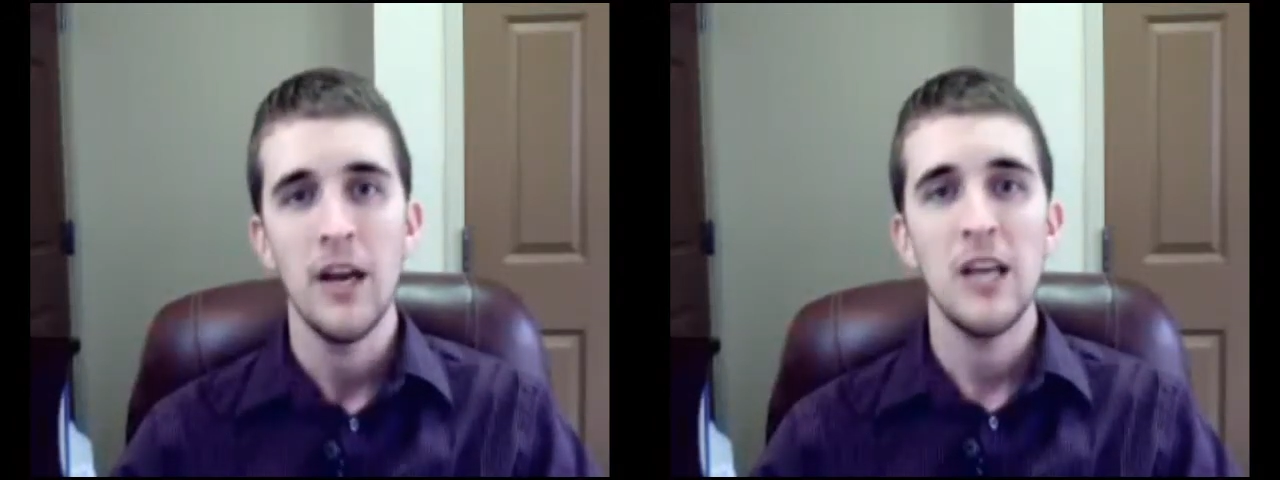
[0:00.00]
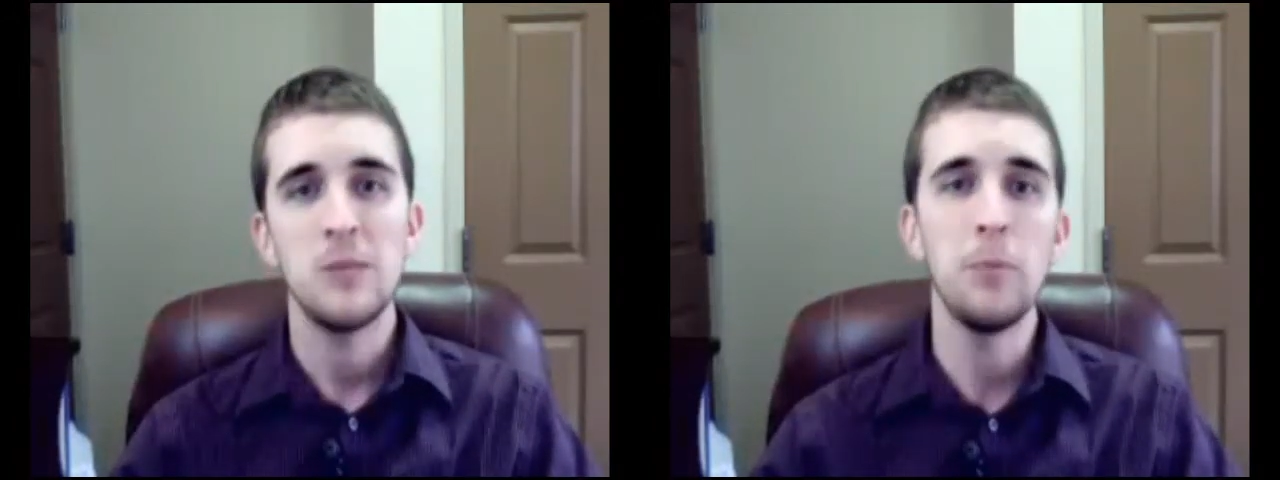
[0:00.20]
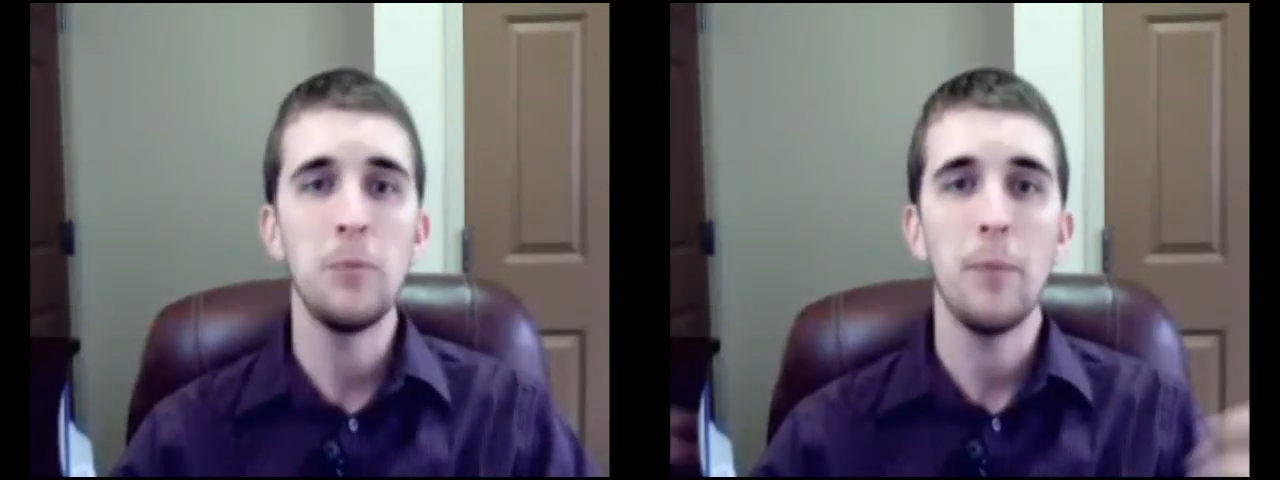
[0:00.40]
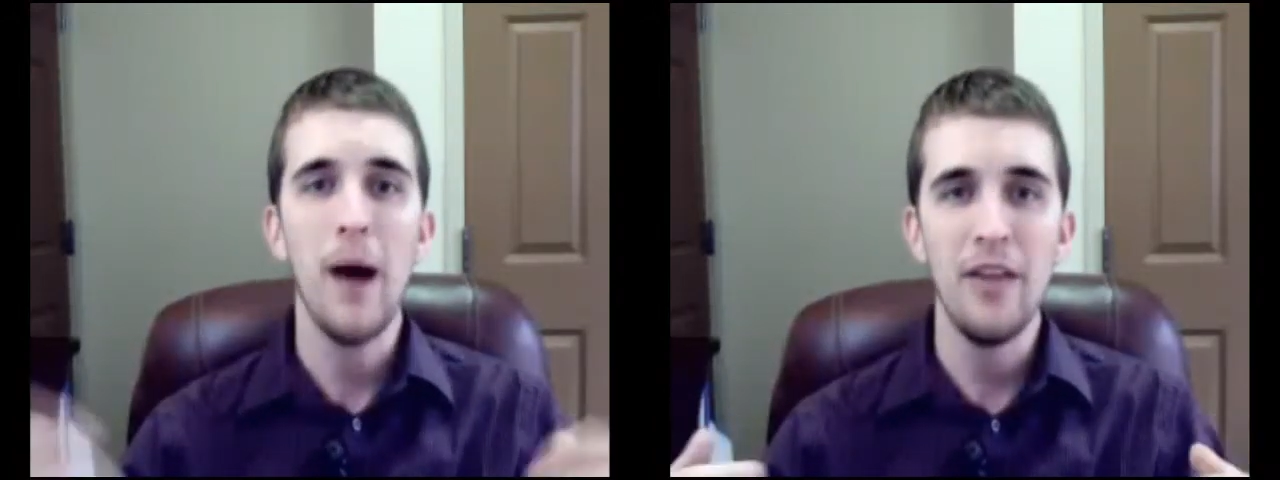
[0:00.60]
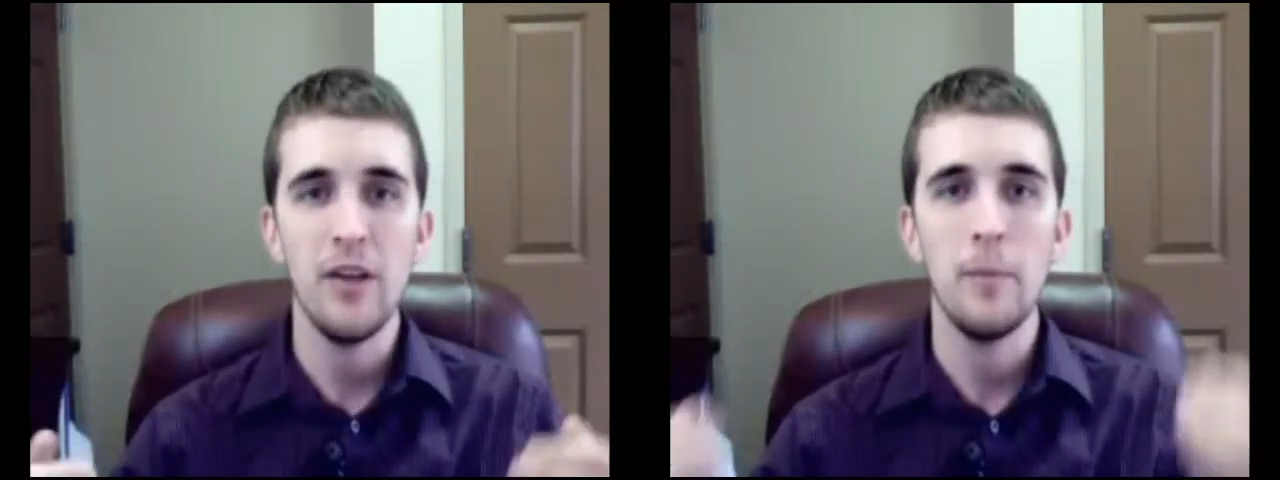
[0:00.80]
is people
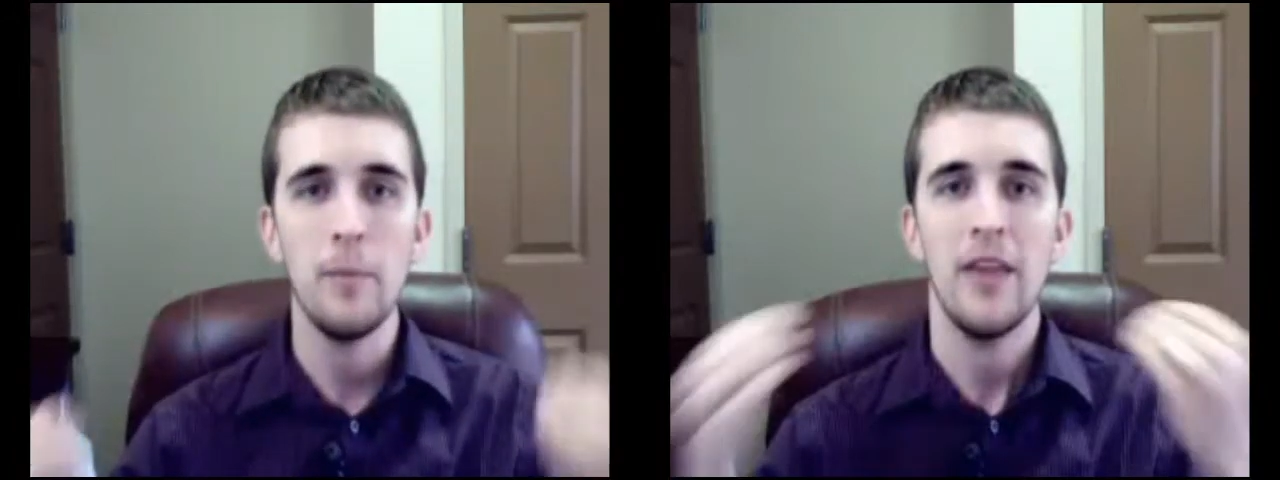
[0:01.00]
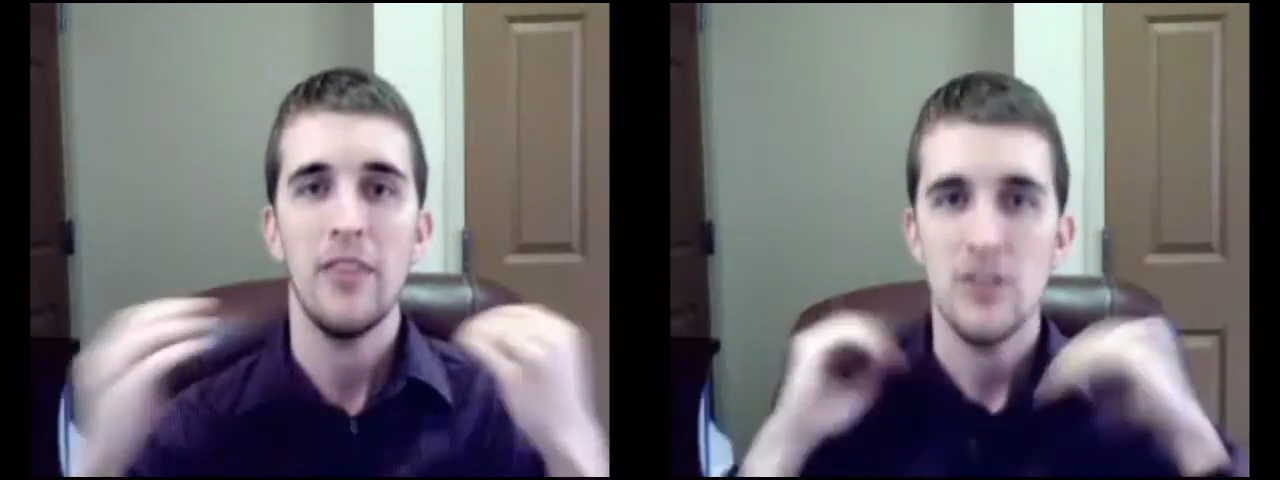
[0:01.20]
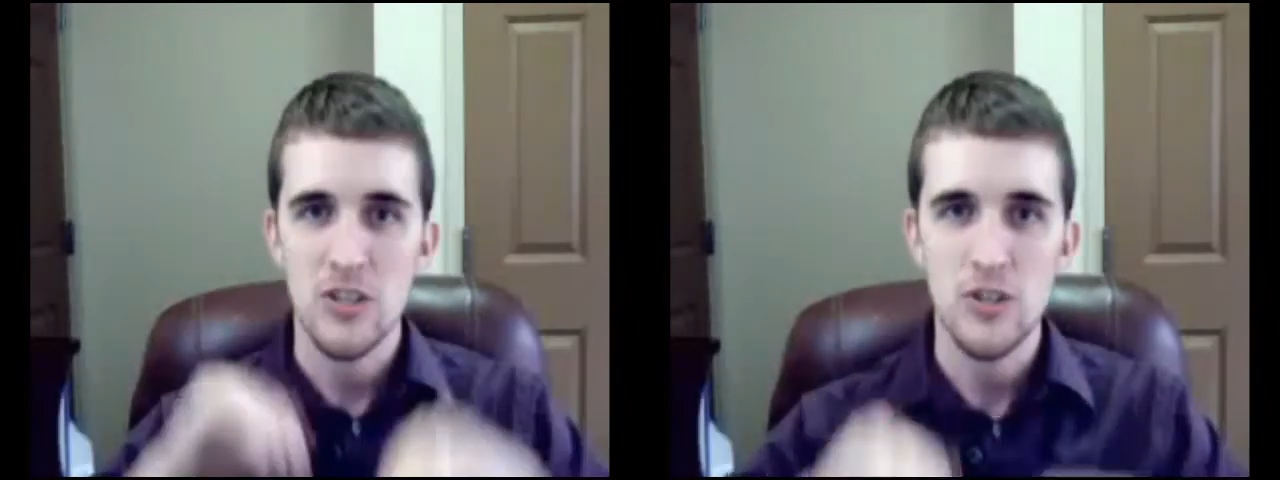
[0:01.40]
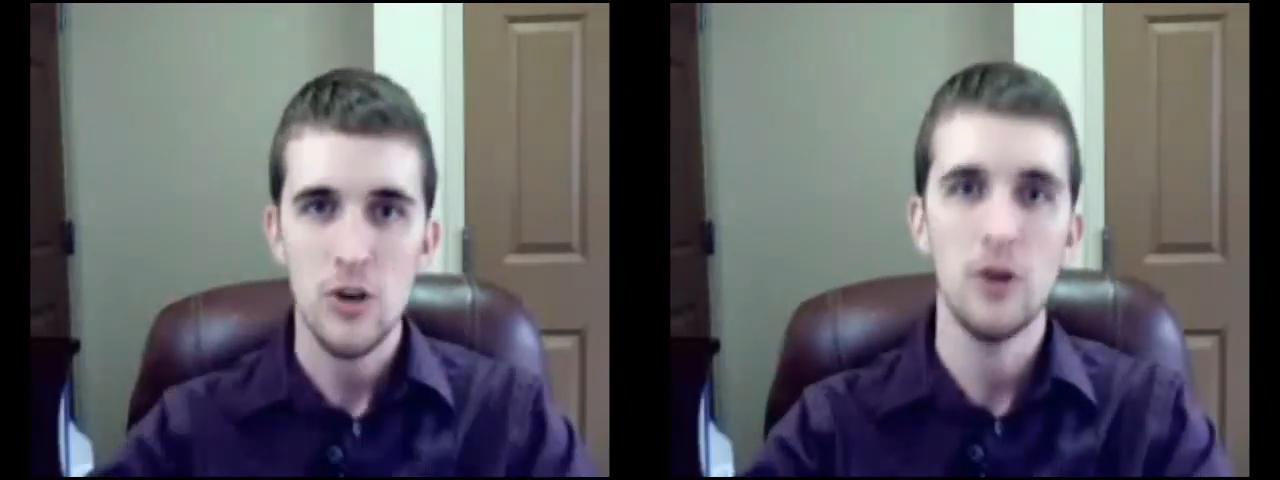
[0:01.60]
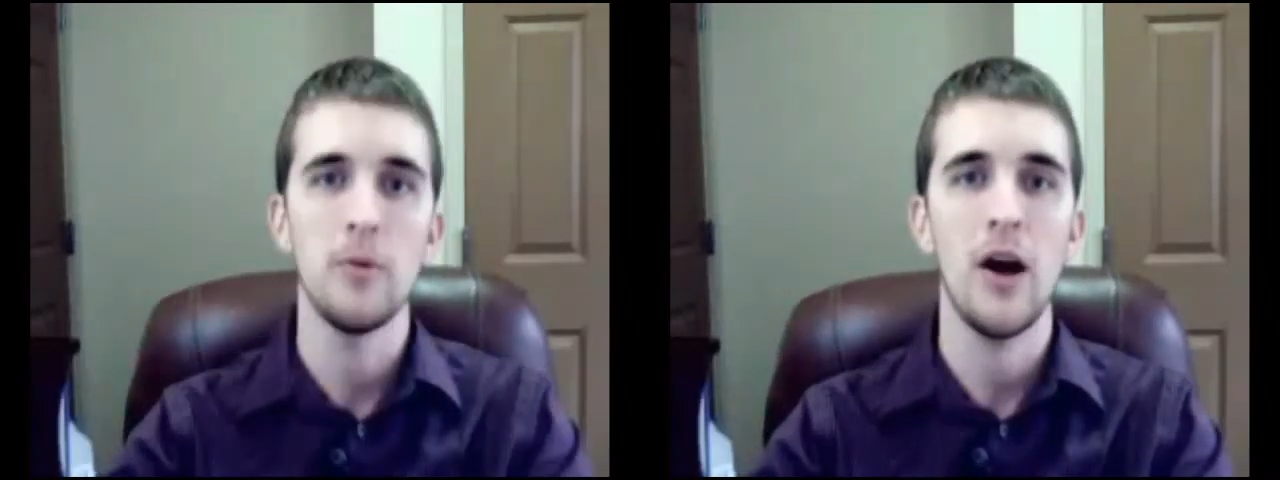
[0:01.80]
buy them and then just turn them